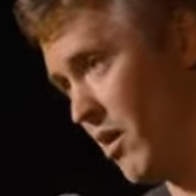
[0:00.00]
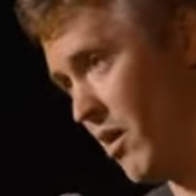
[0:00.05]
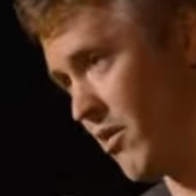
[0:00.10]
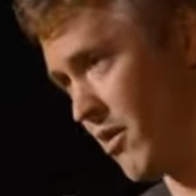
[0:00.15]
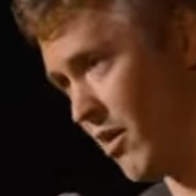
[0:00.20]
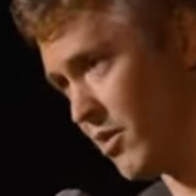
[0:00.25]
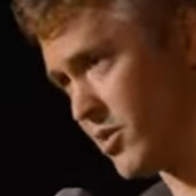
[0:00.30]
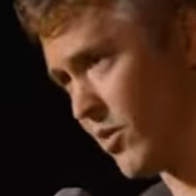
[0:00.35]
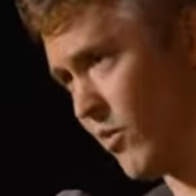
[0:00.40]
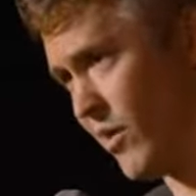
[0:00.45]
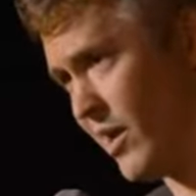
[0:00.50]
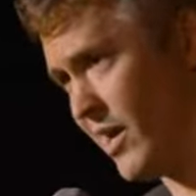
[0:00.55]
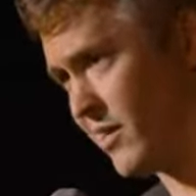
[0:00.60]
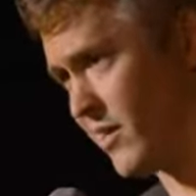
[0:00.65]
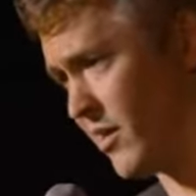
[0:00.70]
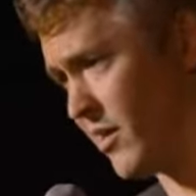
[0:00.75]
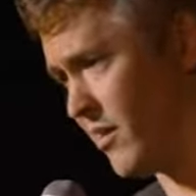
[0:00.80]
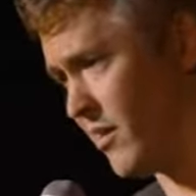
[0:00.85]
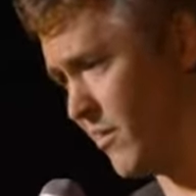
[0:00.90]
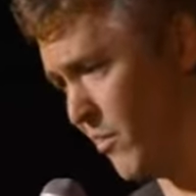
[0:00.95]
well, it also
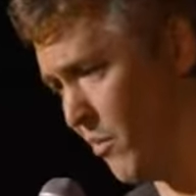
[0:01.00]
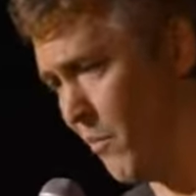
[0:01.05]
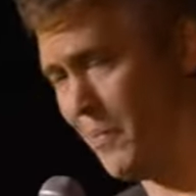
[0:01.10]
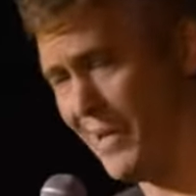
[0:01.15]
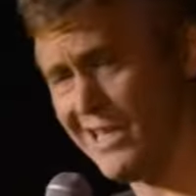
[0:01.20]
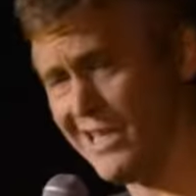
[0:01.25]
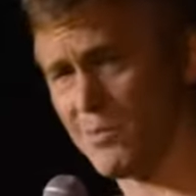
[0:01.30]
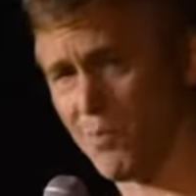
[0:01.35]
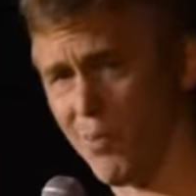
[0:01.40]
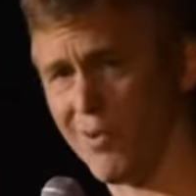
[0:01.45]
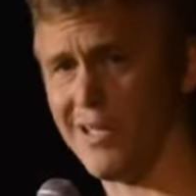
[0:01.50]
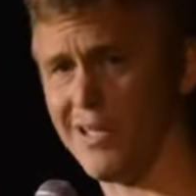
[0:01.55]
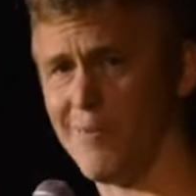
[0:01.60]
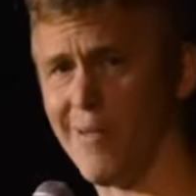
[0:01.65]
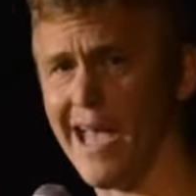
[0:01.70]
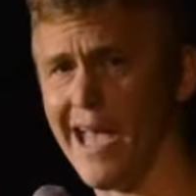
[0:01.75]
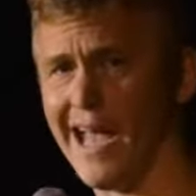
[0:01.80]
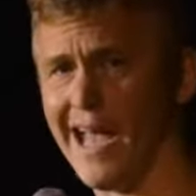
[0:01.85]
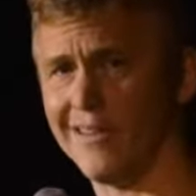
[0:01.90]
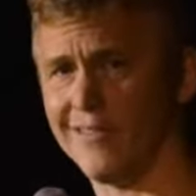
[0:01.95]
hit the obese pretty
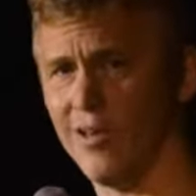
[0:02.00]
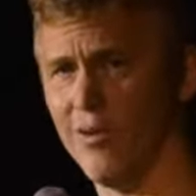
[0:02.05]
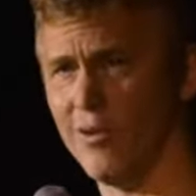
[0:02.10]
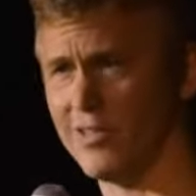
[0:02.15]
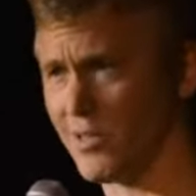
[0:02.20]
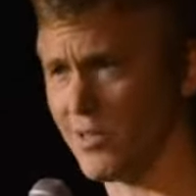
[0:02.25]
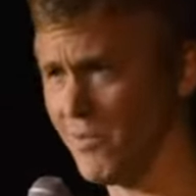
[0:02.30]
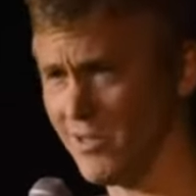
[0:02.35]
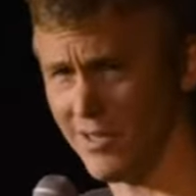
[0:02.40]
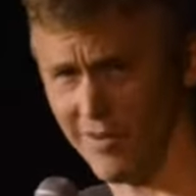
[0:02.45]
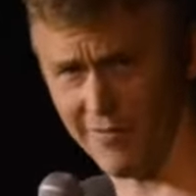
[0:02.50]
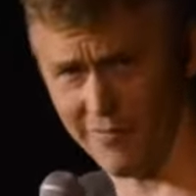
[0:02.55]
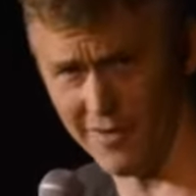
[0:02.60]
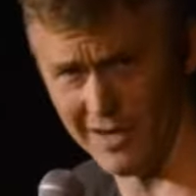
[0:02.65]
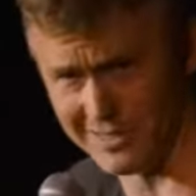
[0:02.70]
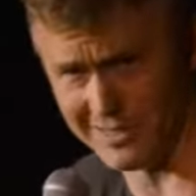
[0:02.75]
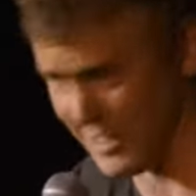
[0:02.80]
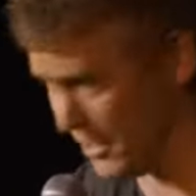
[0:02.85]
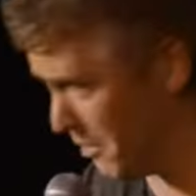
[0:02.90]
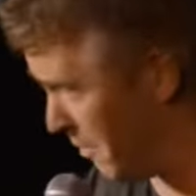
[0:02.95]
bad, too. He's like, what the fuck's